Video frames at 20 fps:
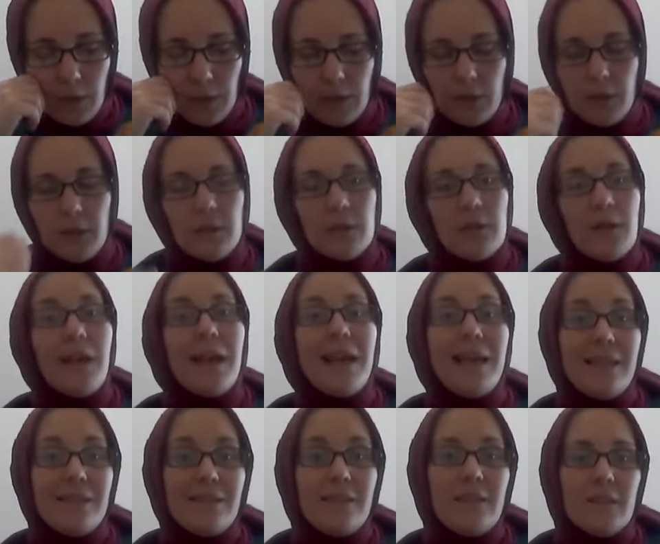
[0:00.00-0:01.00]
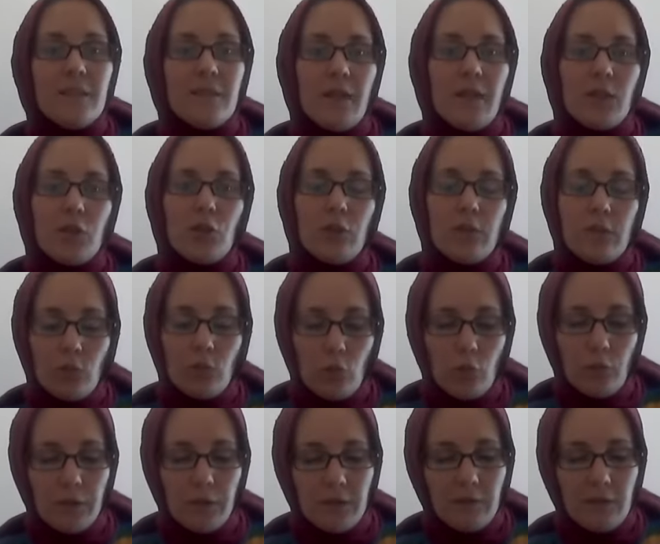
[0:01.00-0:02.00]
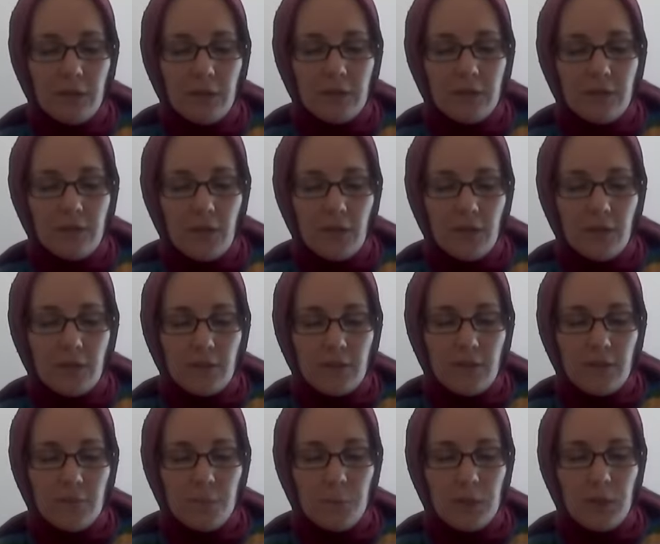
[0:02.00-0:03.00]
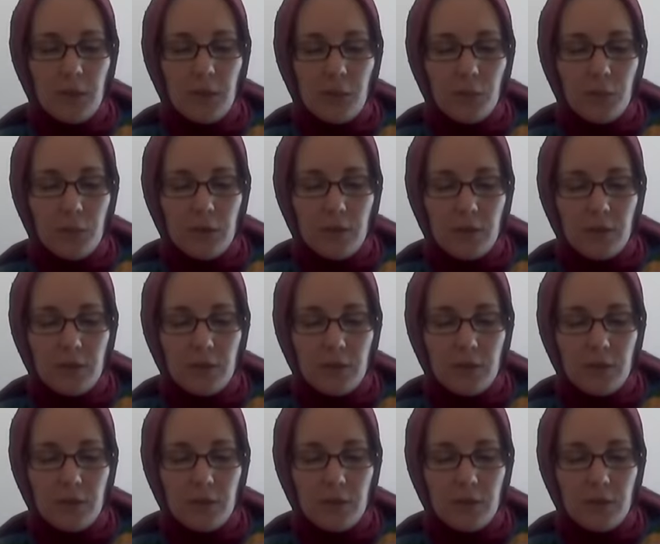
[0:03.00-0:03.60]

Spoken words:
in the 18th century. So we can say that it's begin with